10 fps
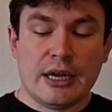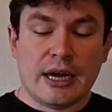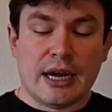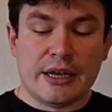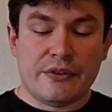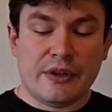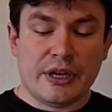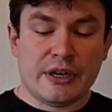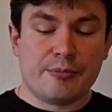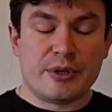I
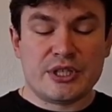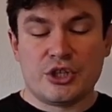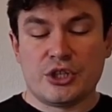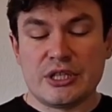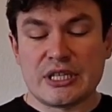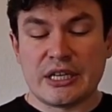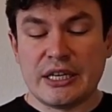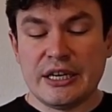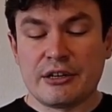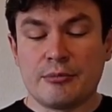think position is
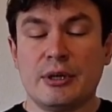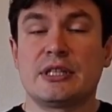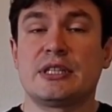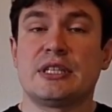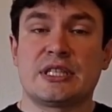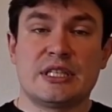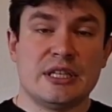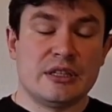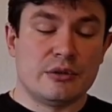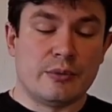unclear, but
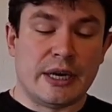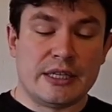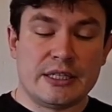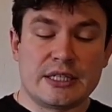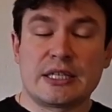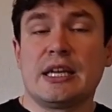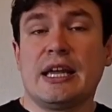still white is